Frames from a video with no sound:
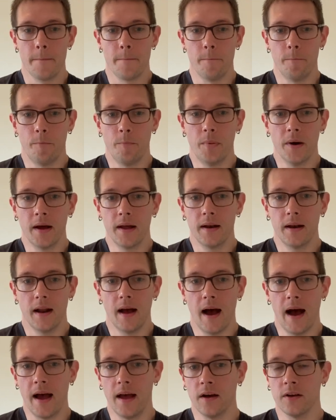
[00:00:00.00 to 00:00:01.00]
But
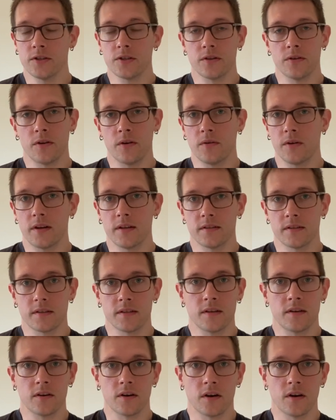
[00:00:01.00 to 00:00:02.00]
I also don't
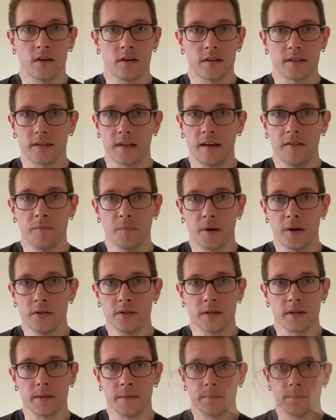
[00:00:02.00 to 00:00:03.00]
consider her a safe
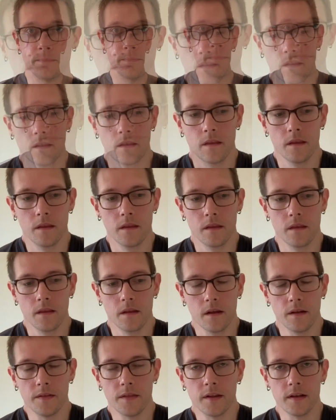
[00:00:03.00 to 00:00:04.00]
person.
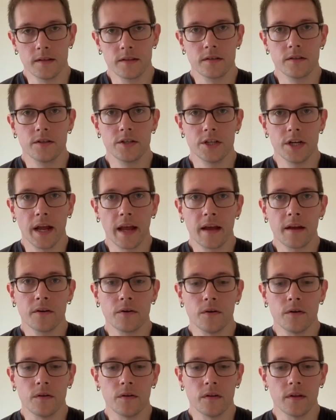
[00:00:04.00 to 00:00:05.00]
This
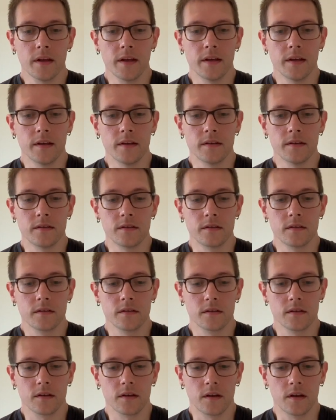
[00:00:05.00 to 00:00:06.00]
channel
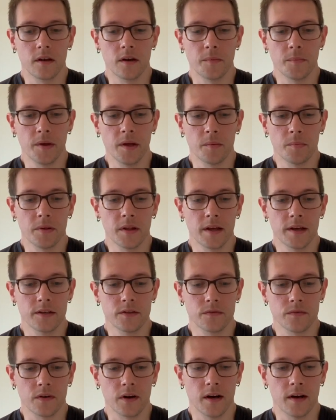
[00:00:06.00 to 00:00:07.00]
is going to be a
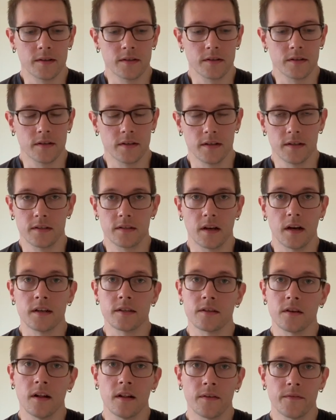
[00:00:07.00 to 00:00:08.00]
place for us to
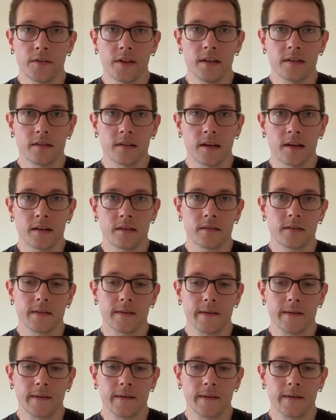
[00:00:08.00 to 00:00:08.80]
discuss all of these things.